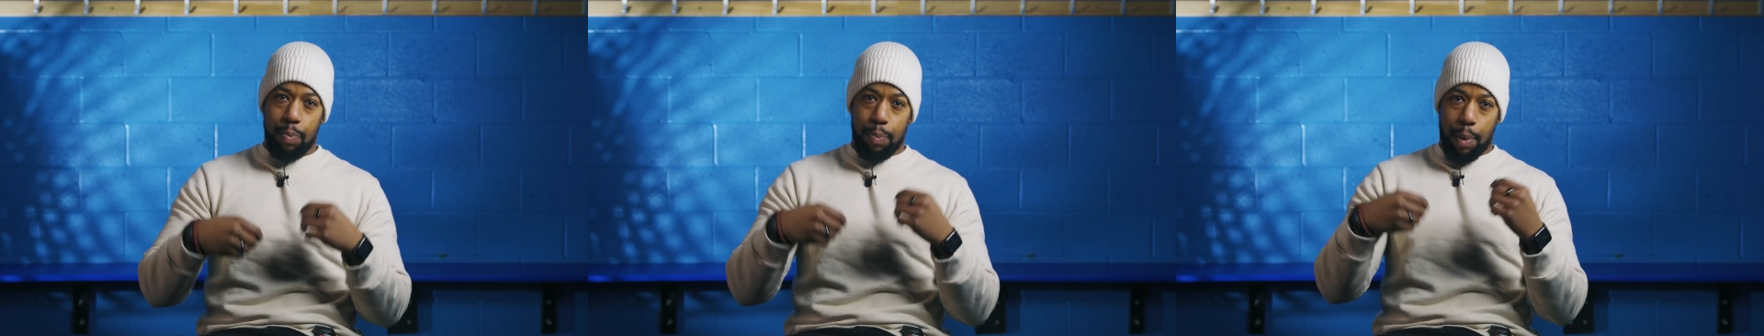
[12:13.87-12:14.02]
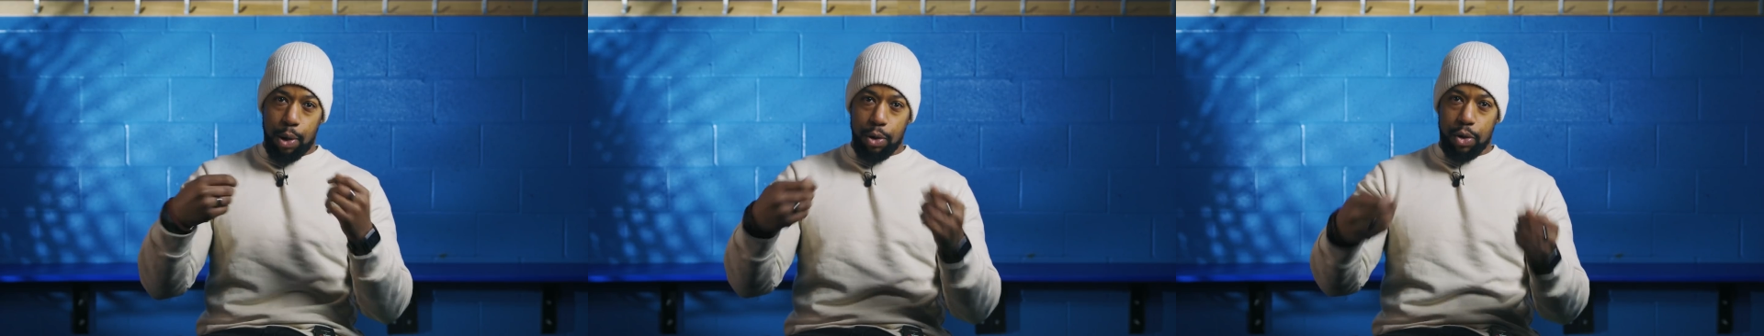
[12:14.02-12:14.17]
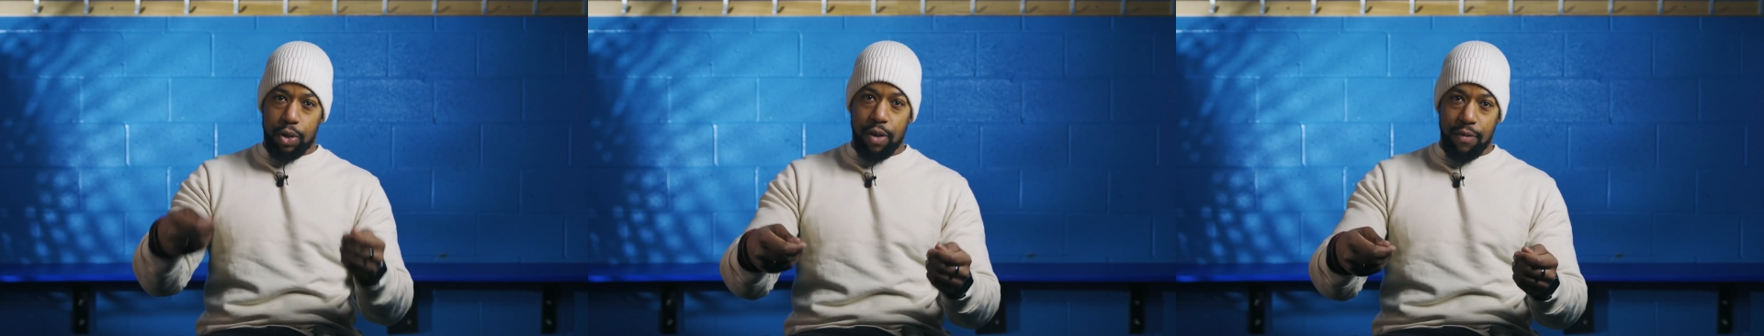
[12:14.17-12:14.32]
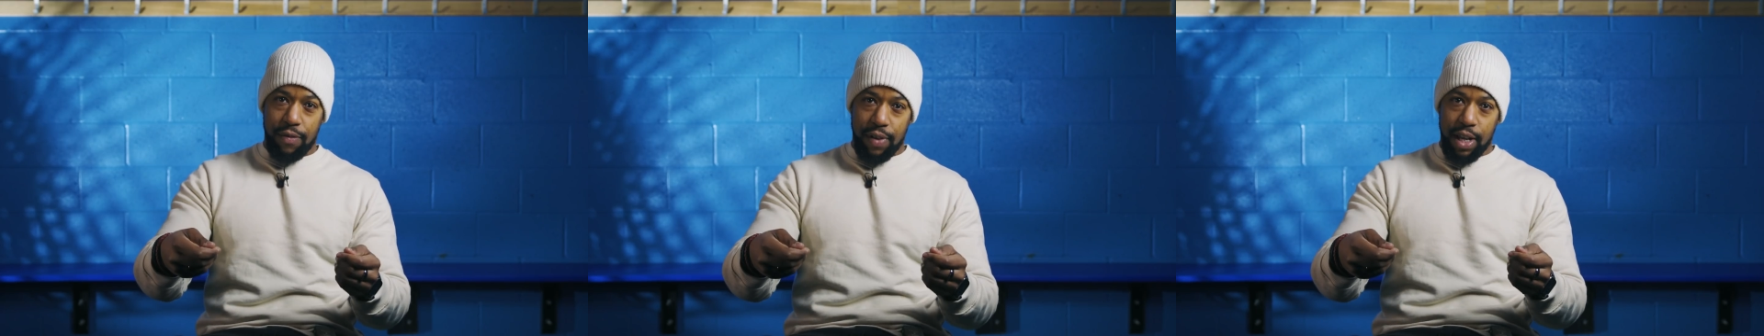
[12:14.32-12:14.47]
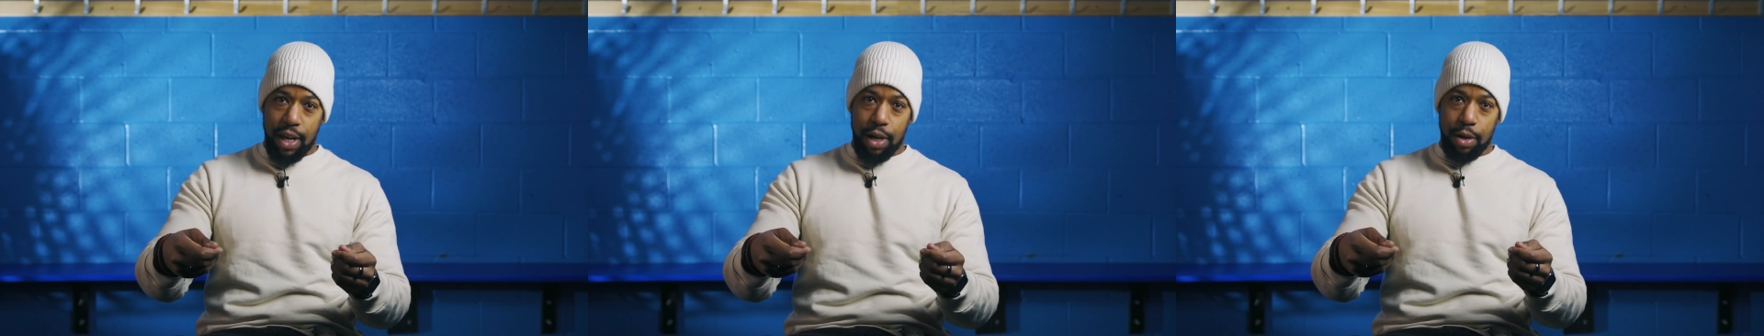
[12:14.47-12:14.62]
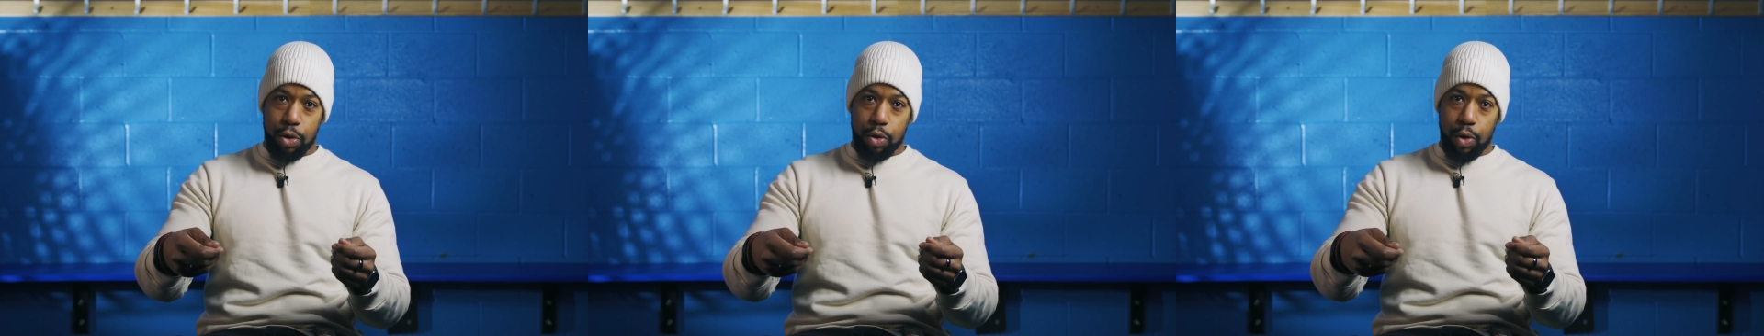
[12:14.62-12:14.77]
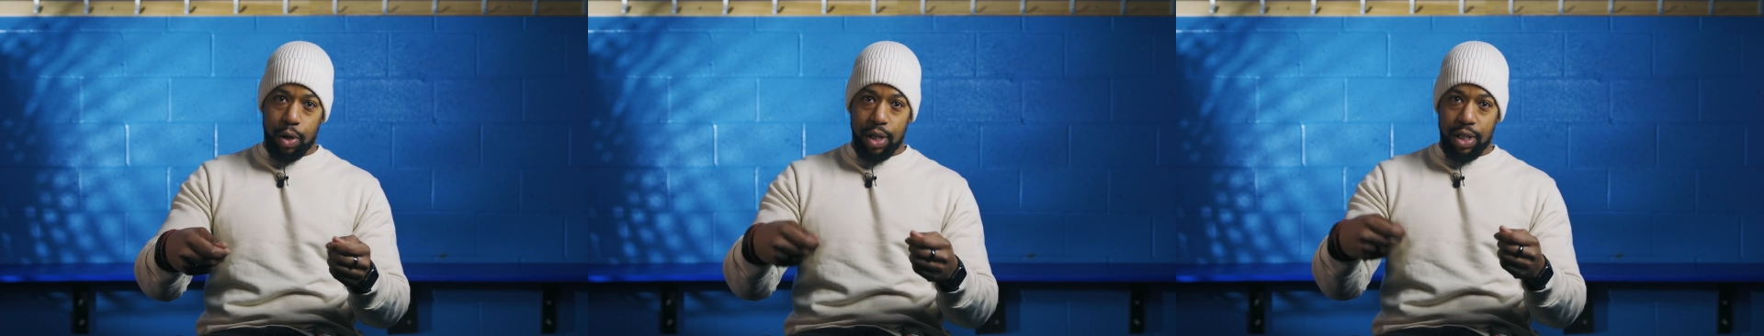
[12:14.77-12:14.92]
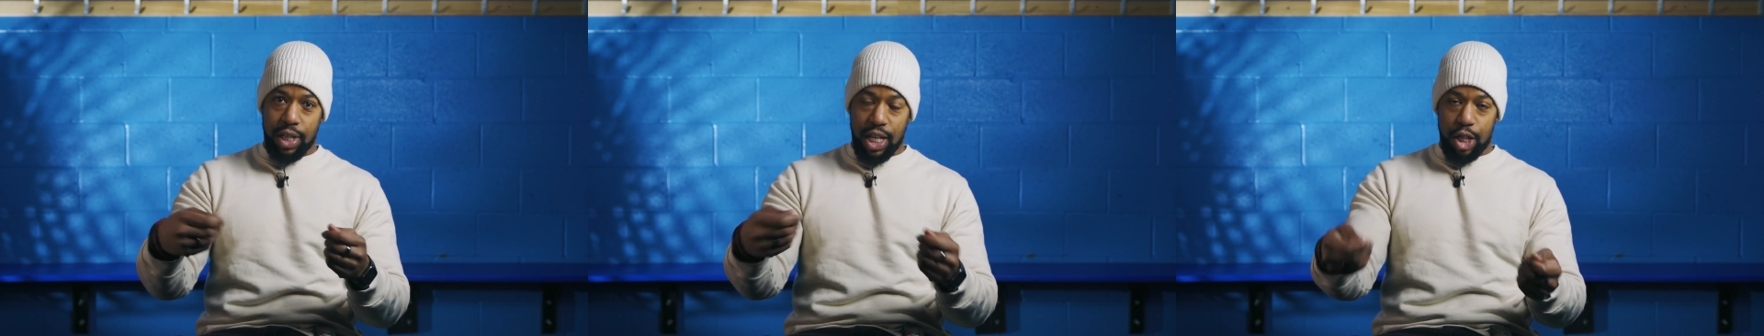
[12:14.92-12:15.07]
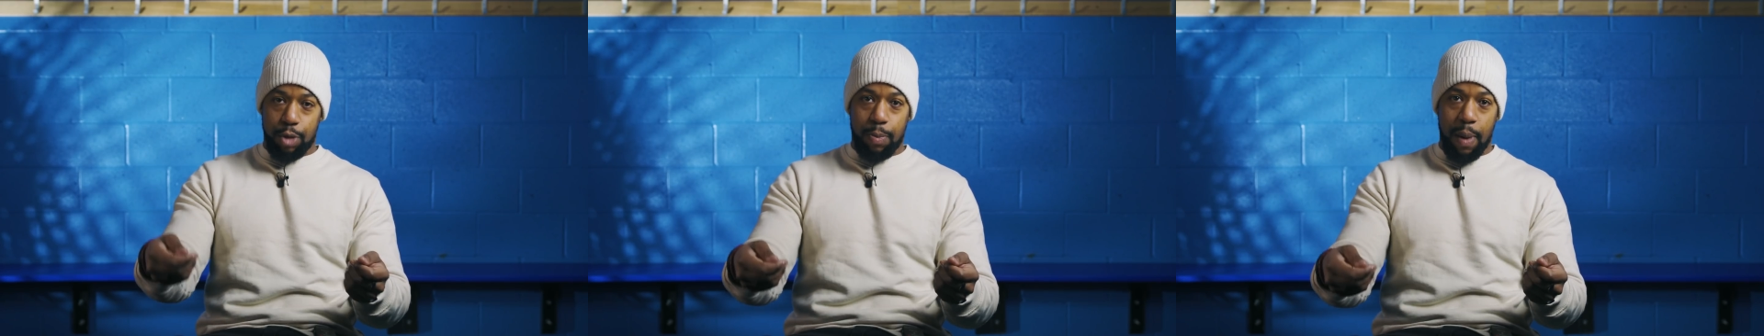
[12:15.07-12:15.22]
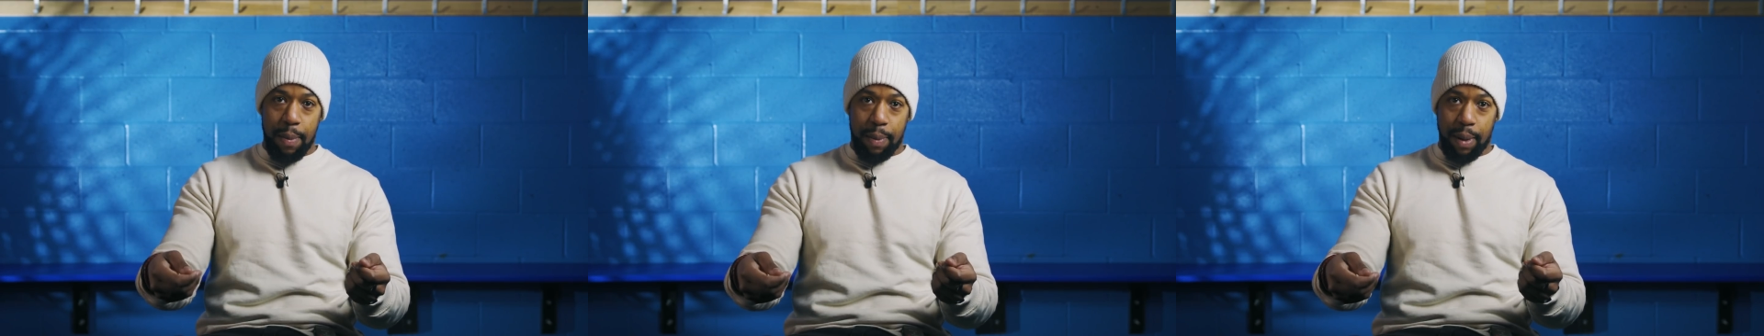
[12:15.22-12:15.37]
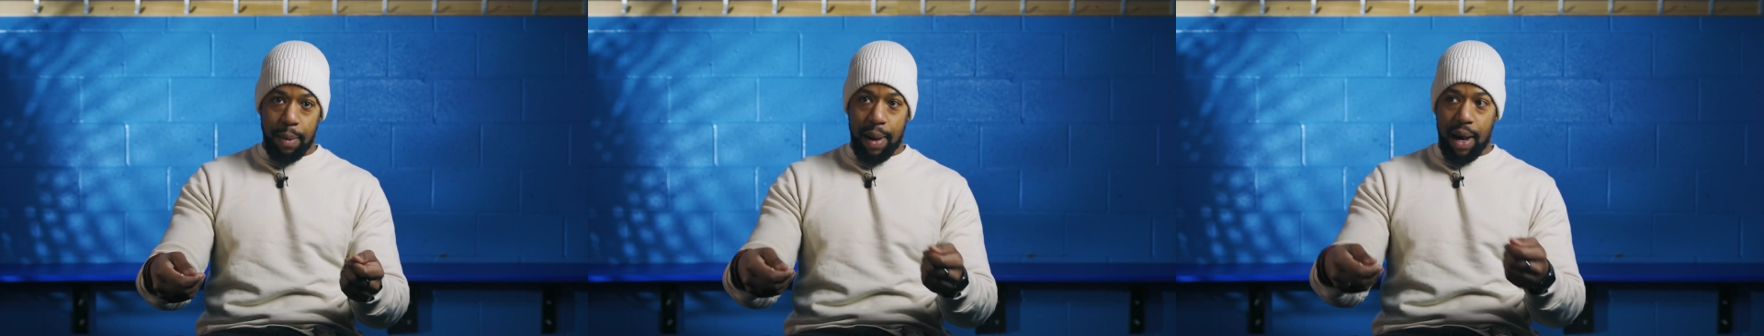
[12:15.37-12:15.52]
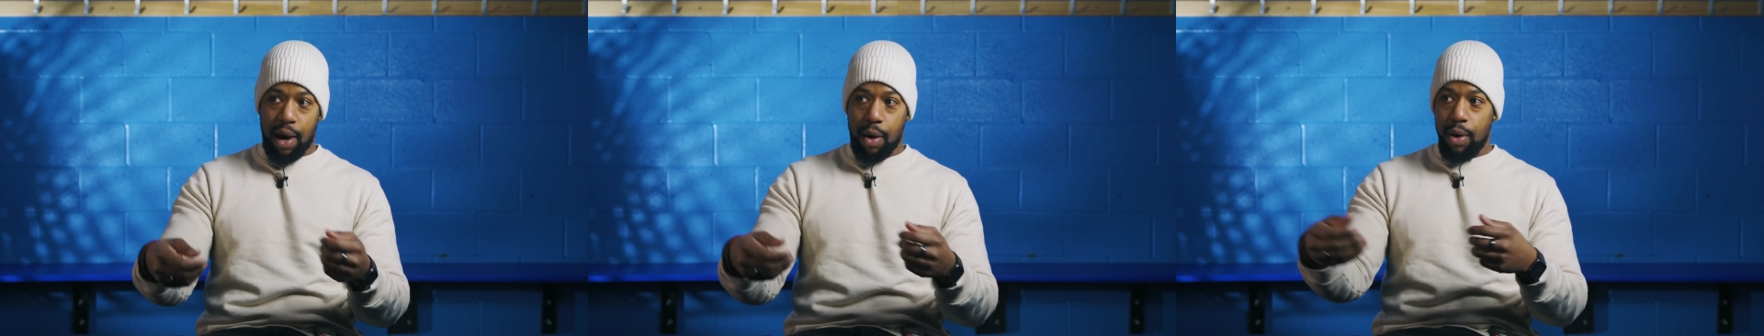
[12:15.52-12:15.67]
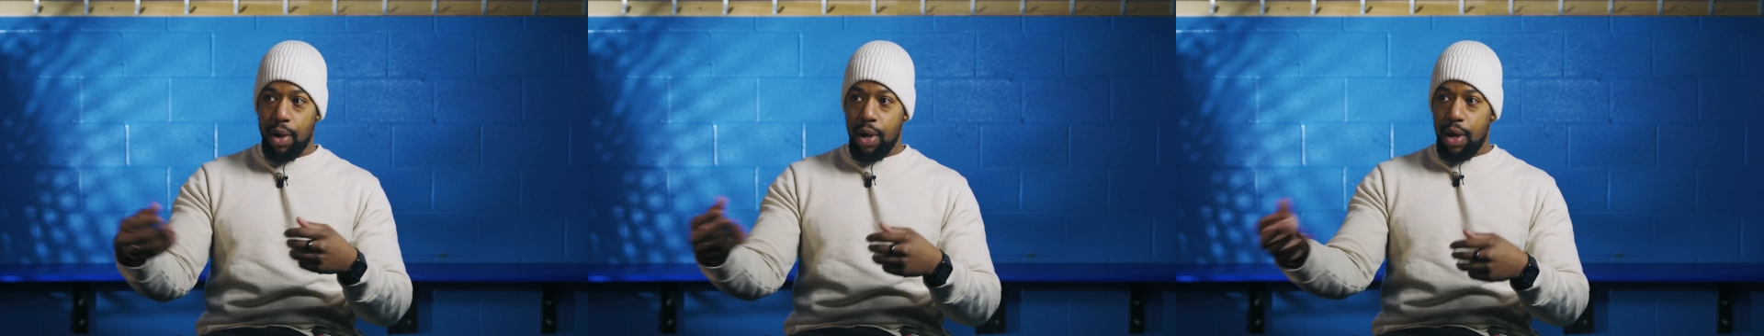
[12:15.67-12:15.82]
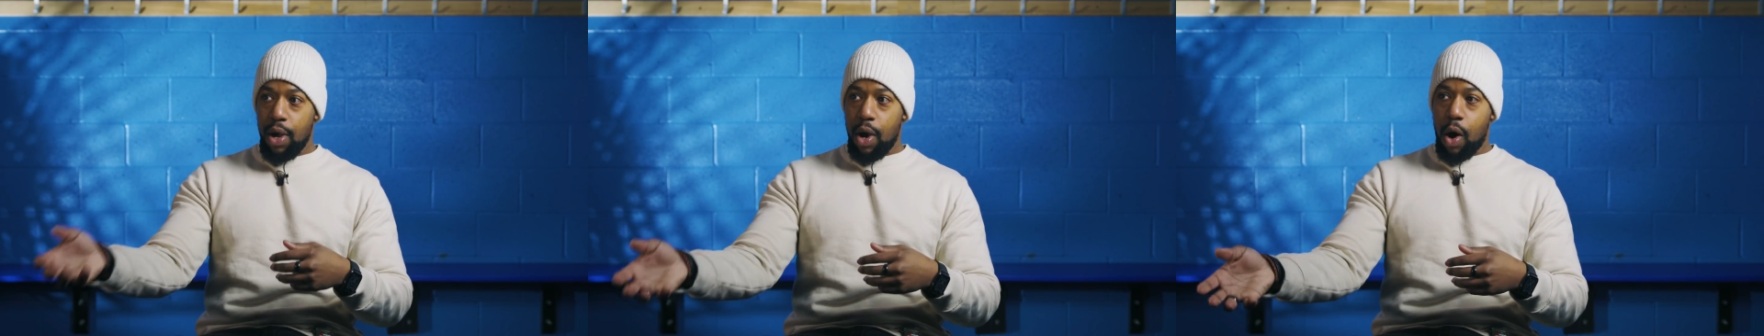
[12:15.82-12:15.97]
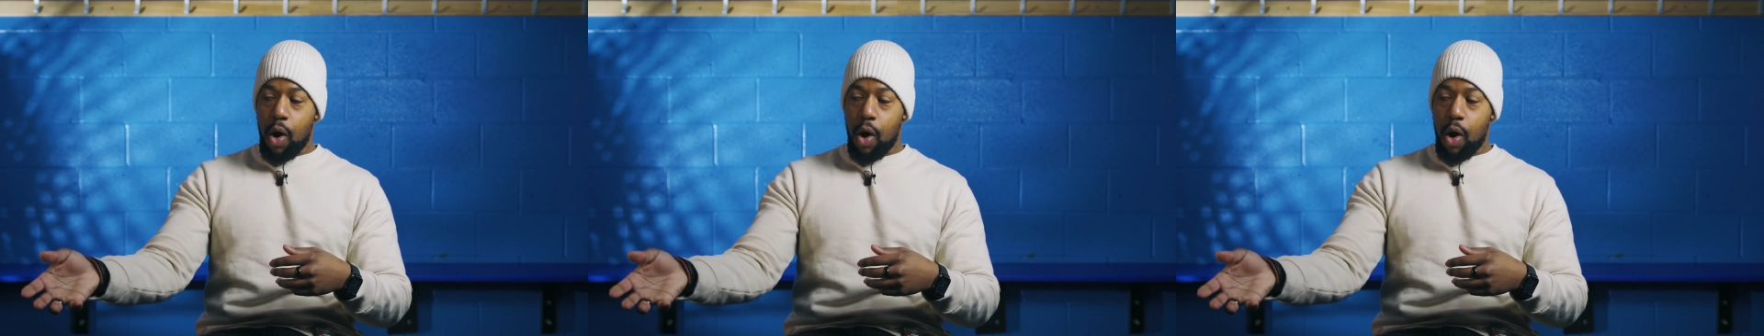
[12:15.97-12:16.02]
posting videos trying to teach people about